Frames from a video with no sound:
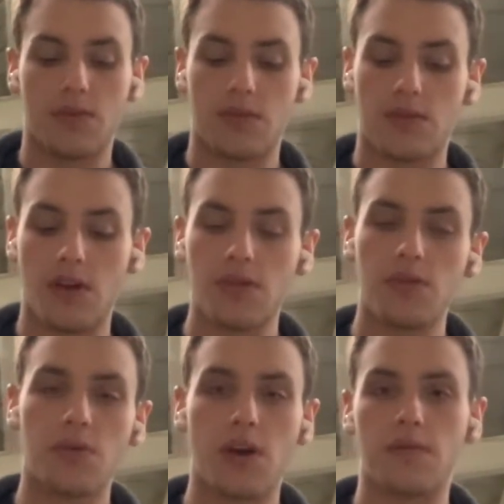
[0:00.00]
Take the
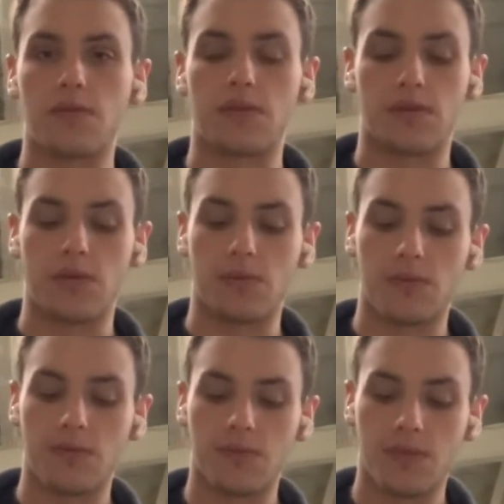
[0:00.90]
UK, for example.
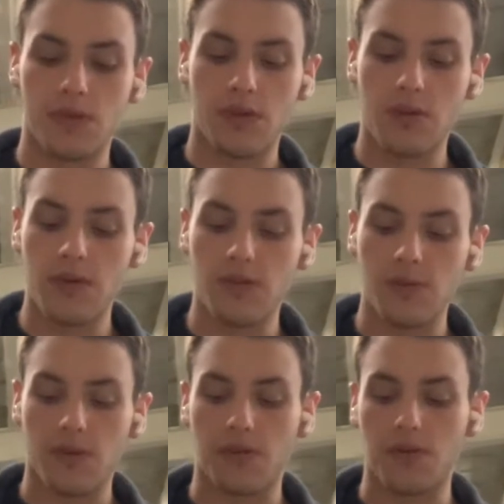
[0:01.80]
Their museums
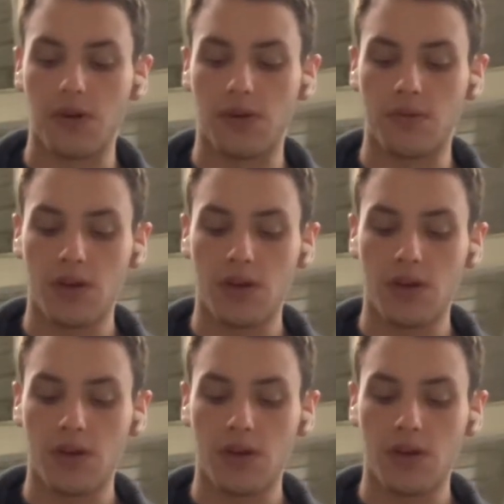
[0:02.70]
are free,